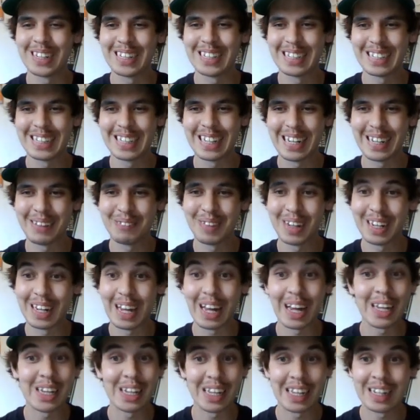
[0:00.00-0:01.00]
just kidding.
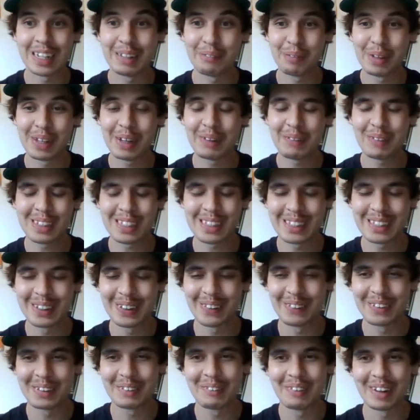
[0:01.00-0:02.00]
But Blake wasn't
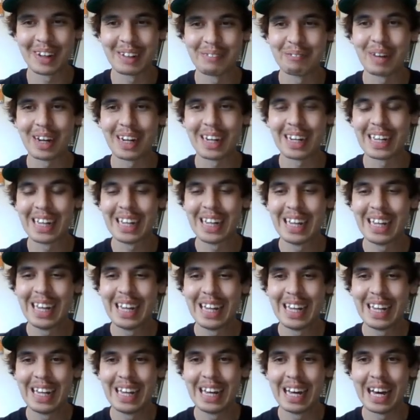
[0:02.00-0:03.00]
the only one, but
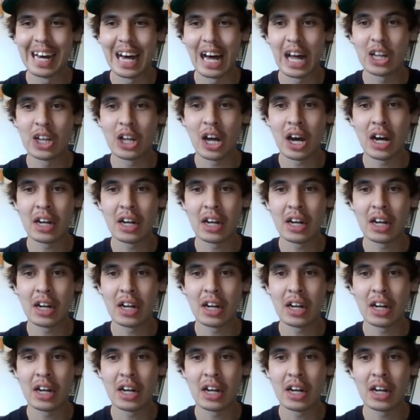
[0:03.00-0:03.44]
a